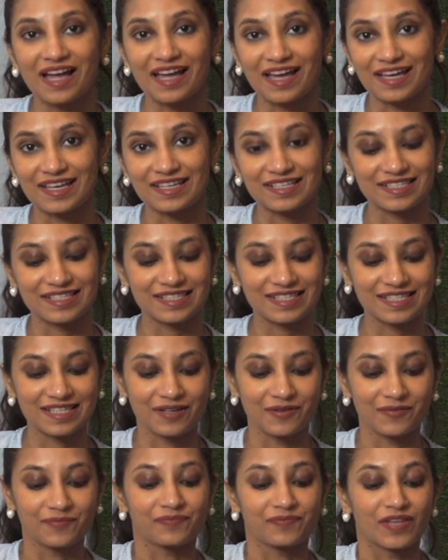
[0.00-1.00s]
guys,
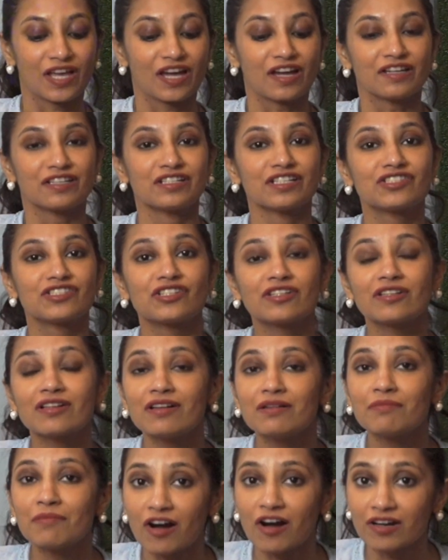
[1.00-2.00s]

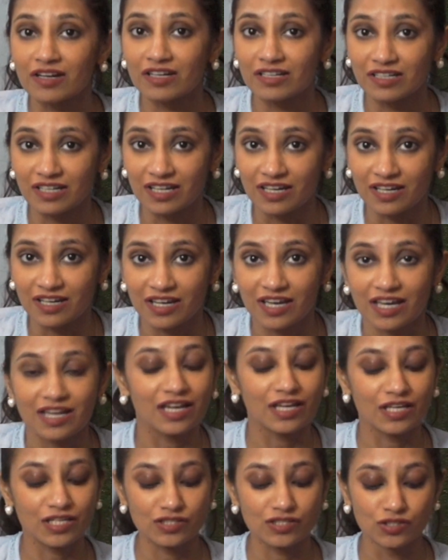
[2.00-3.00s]
digital marketing
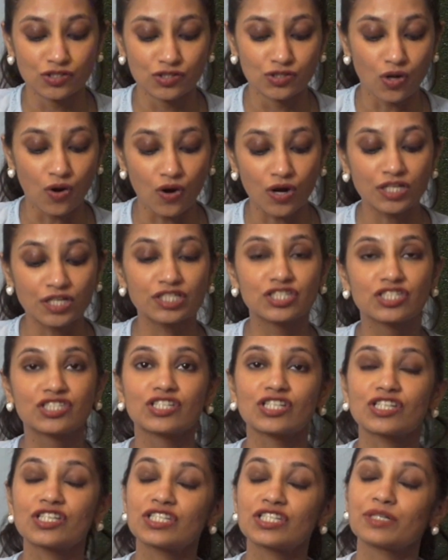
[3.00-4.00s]
is not
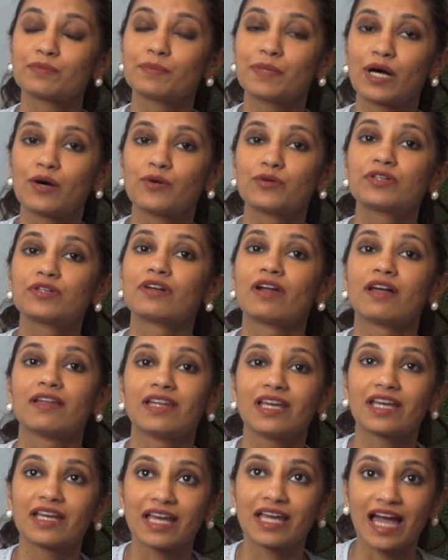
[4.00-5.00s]
just about
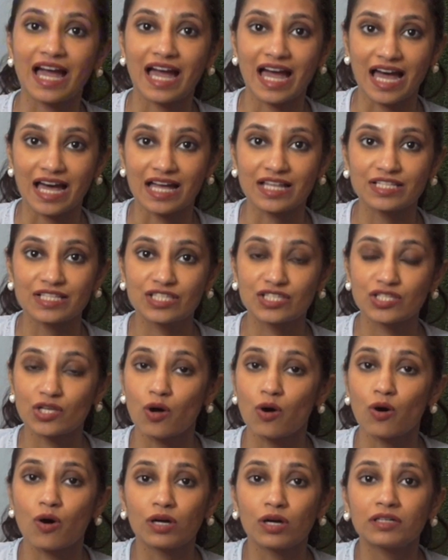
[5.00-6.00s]
running
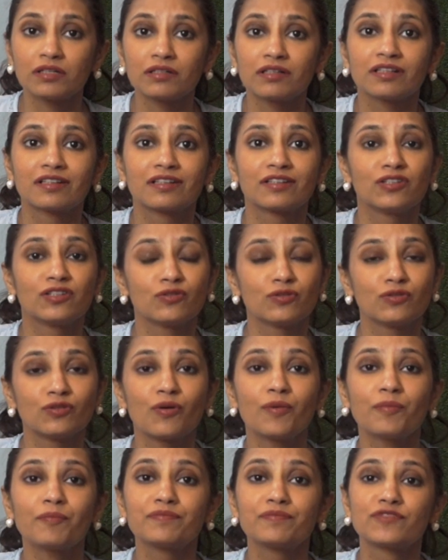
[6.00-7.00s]
ads or
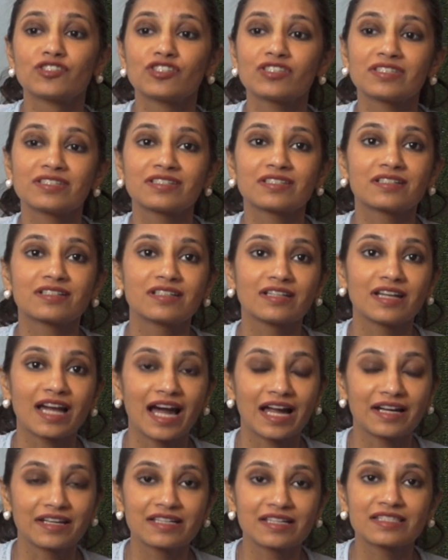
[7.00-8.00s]
just
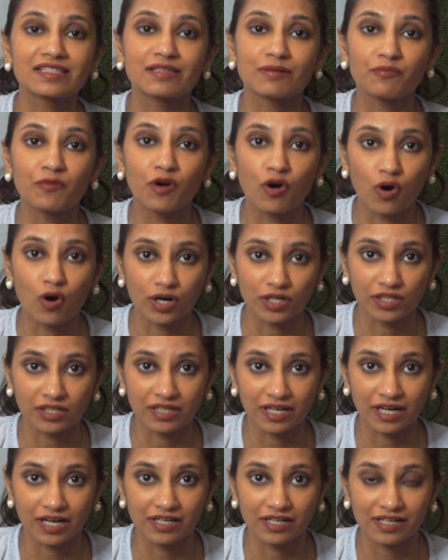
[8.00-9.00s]
adding some
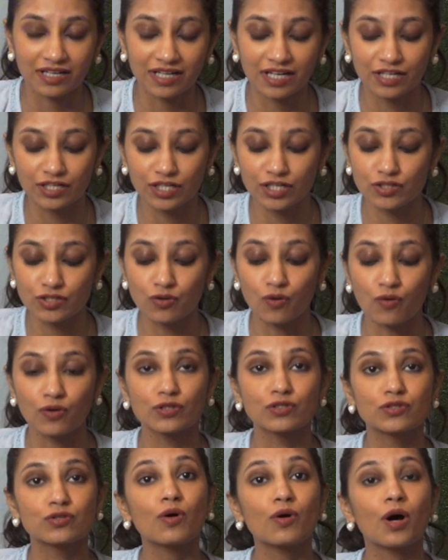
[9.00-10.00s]
content. It is
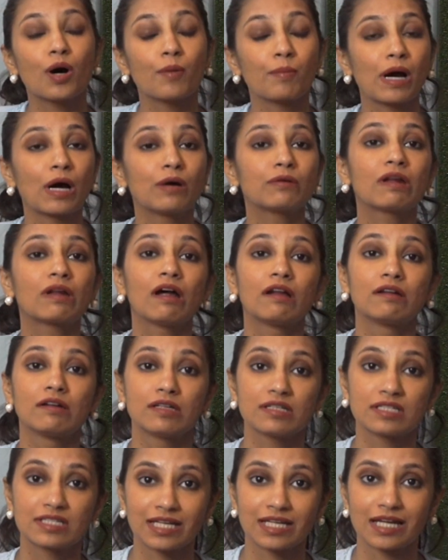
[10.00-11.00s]
also about
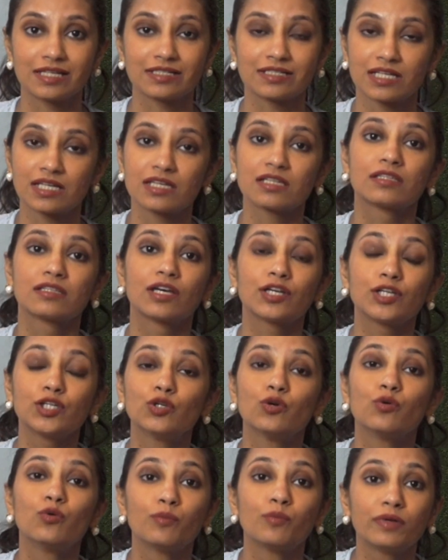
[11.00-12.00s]
understanding the
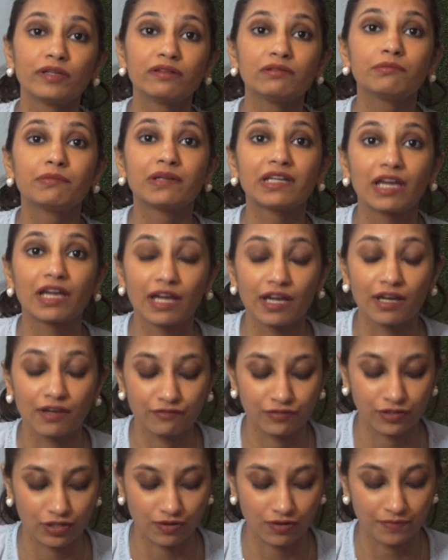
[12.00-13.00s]
human
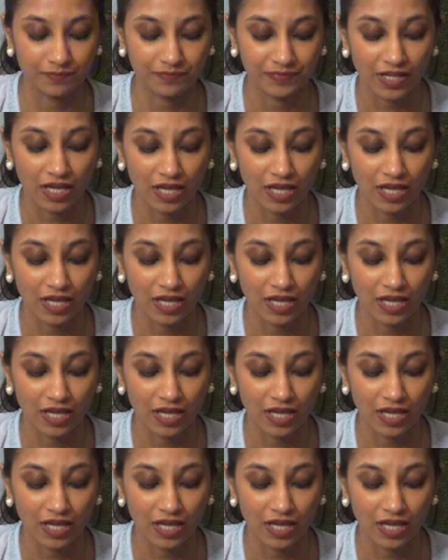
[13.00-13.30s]
behavior.